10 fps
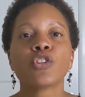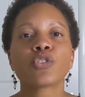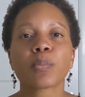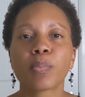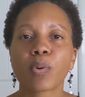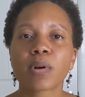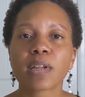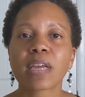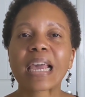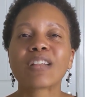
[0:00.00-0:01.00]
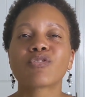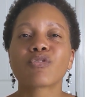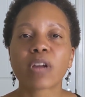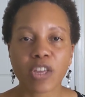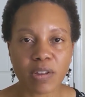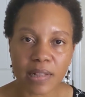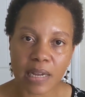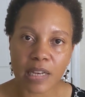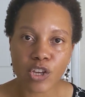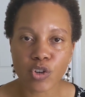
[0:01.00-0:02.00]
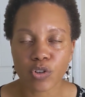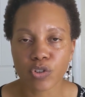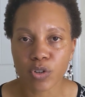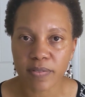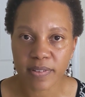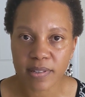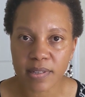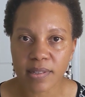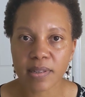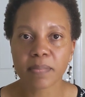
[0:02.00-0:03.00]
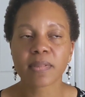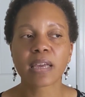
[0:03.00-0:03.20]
supporting and regulating your nervous system,